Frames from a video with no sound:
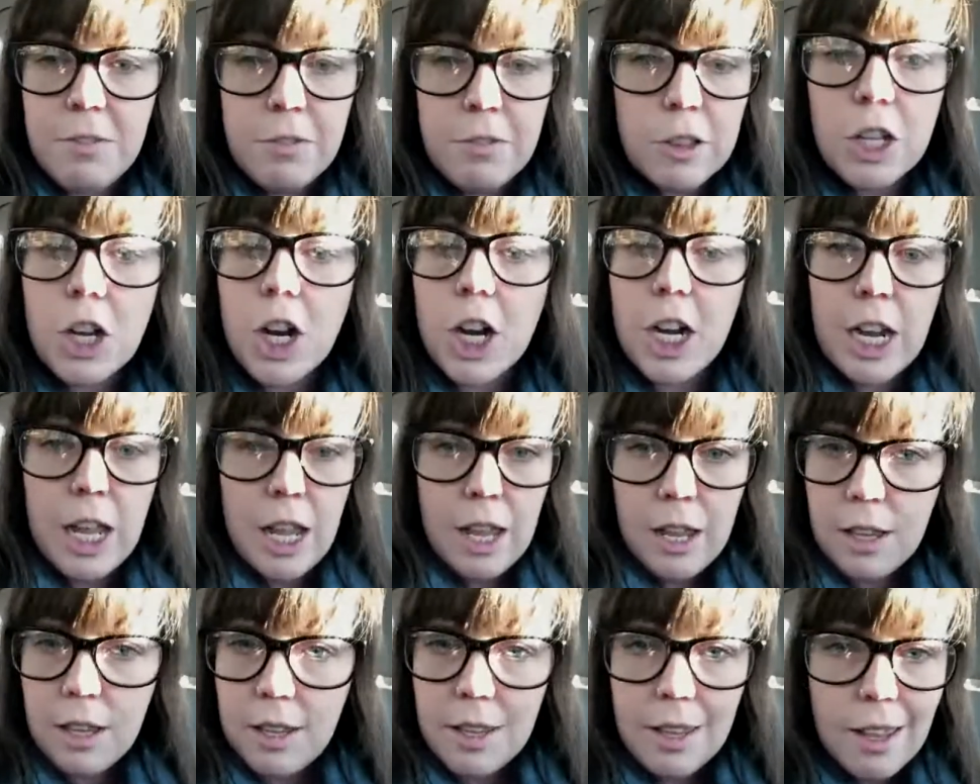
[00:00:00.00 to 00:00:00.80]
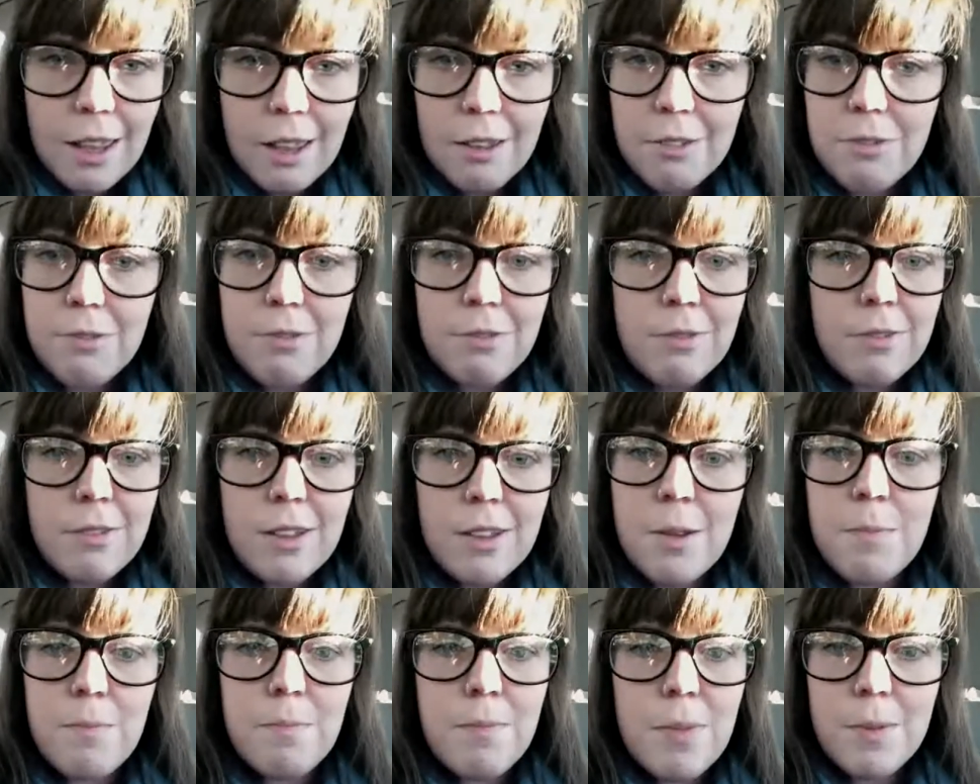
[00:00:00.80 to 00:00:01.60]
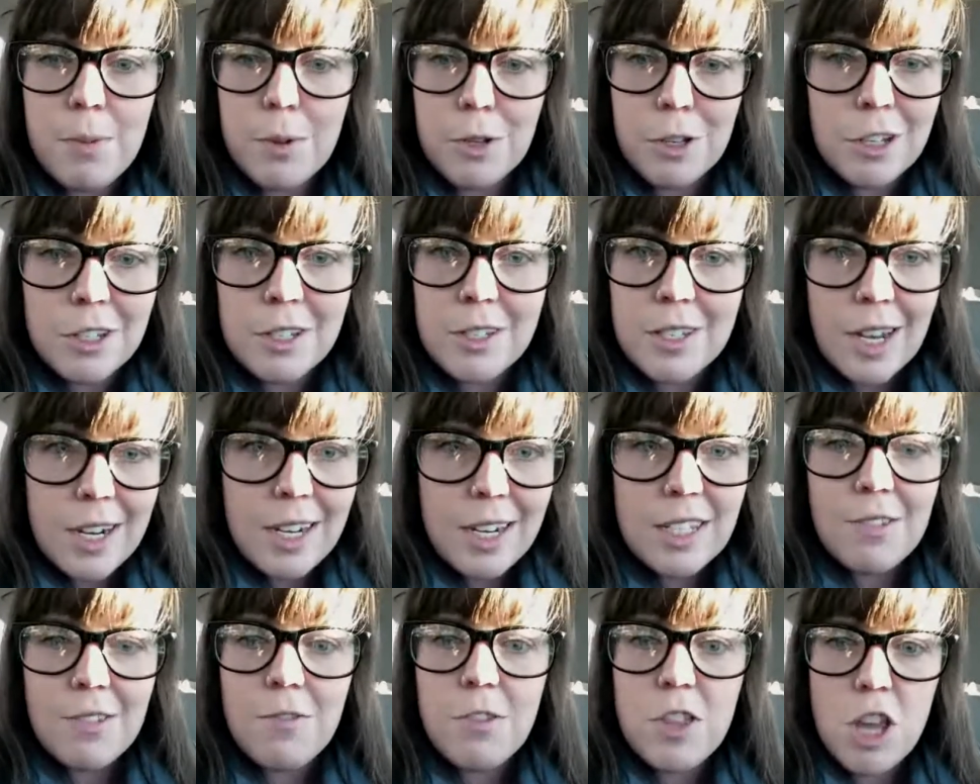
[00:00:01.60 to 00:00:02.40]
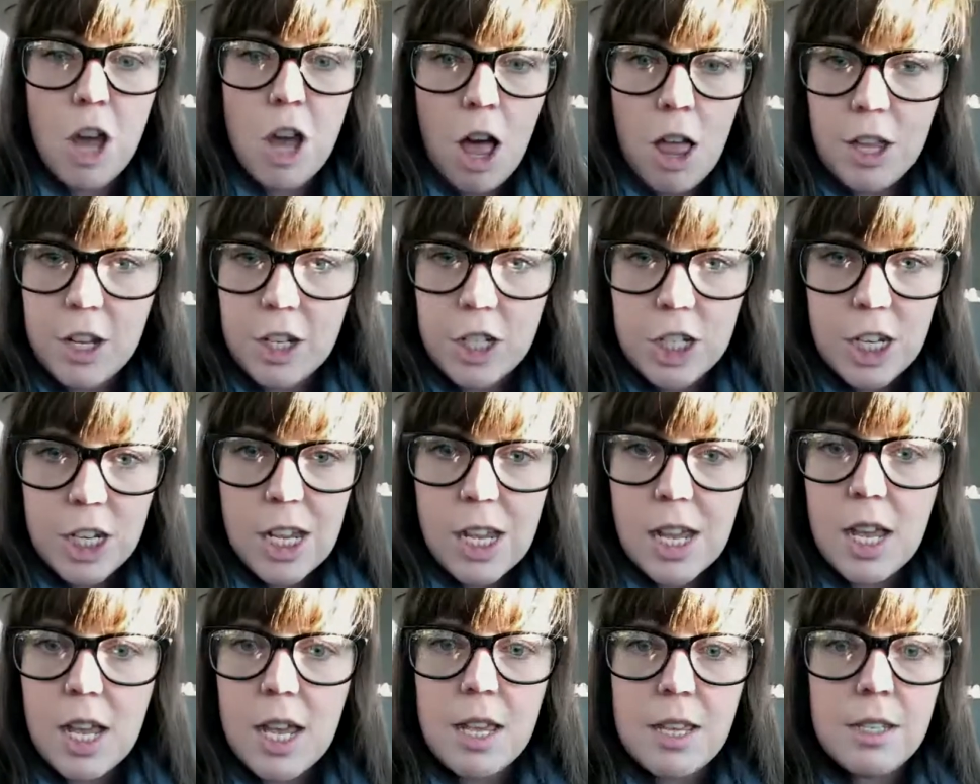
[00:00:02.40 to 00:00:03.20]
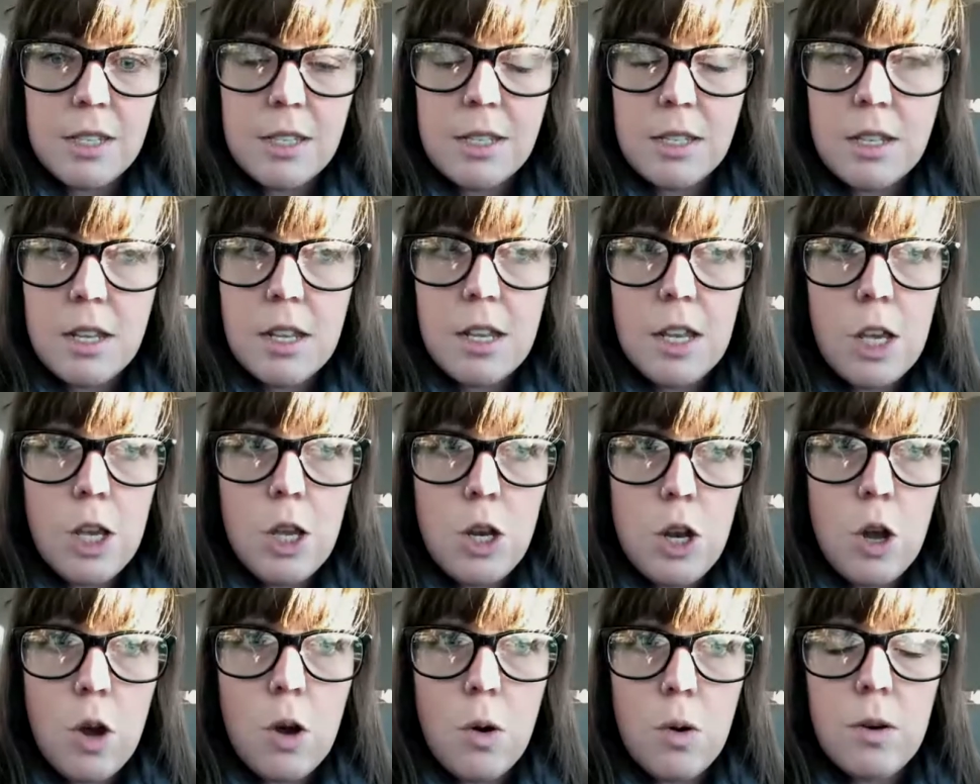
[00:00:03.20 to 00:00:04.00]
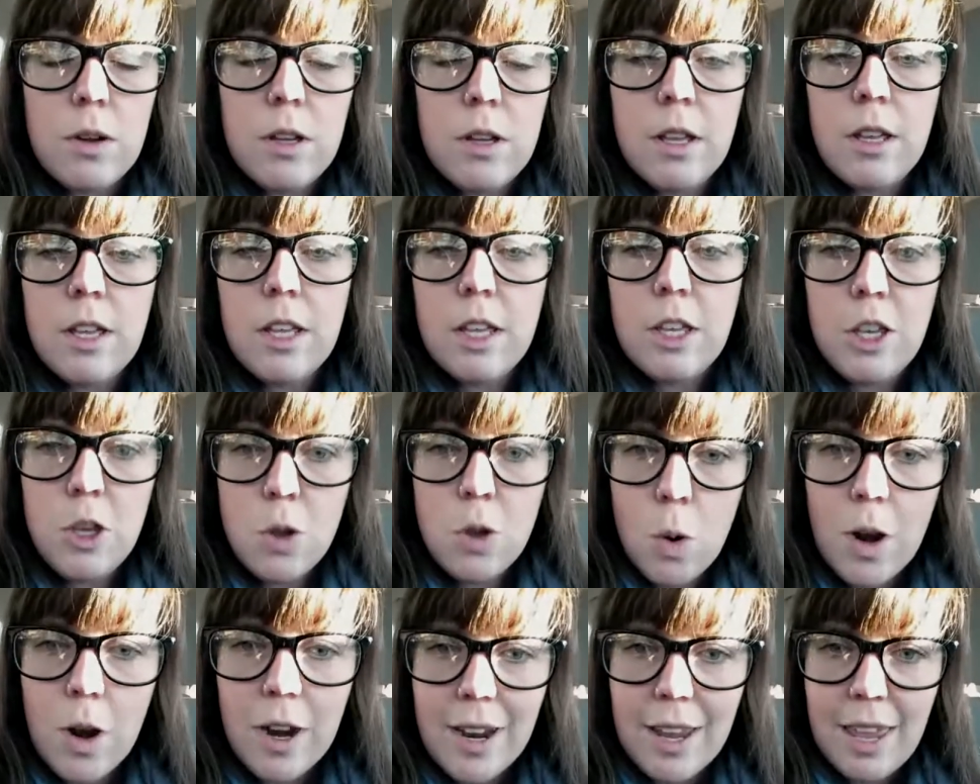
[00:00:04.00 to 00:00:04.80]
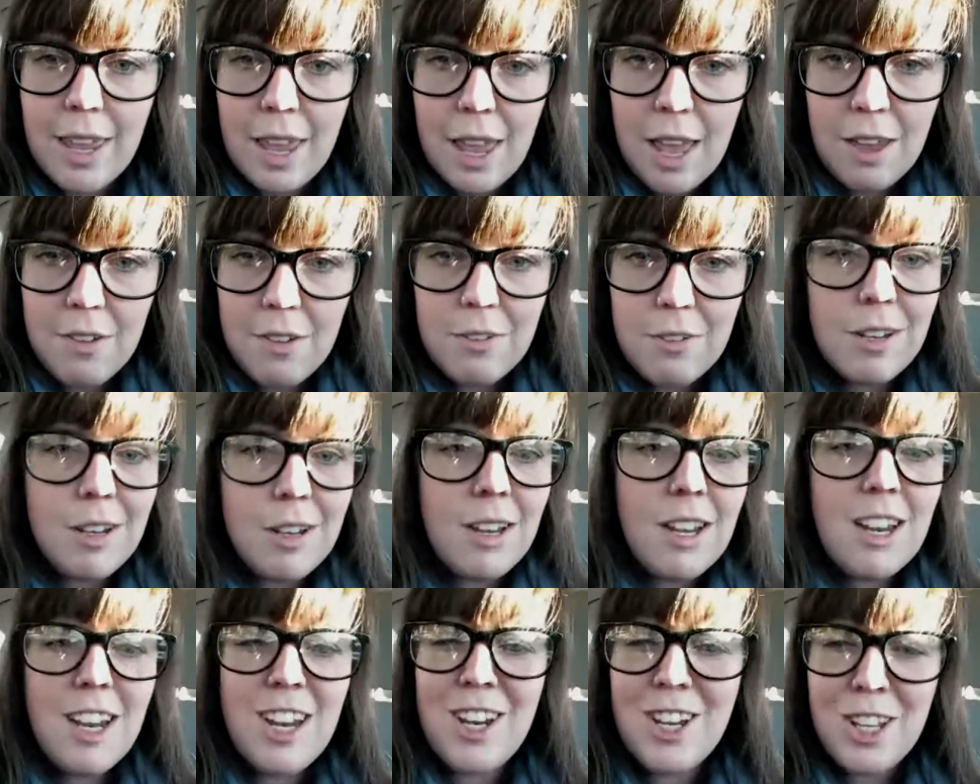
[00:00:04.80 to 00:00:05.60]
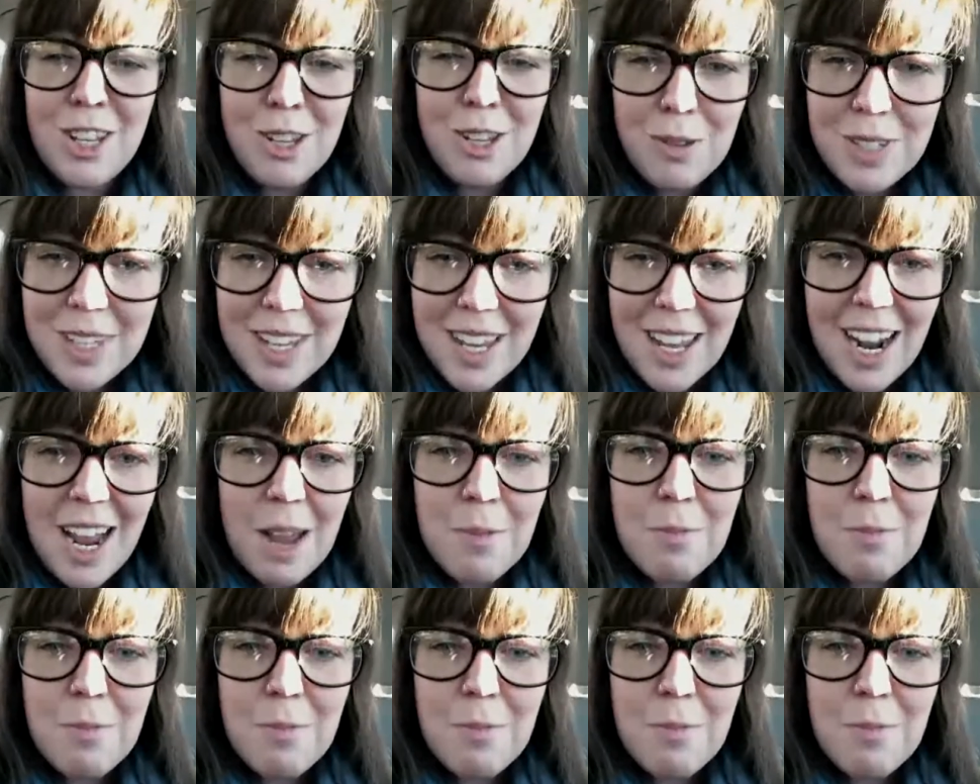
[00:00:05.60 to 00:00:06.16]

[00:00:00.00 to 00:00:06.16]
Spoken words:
learning, if biblical studies, if theology is, you know, your gift, use it.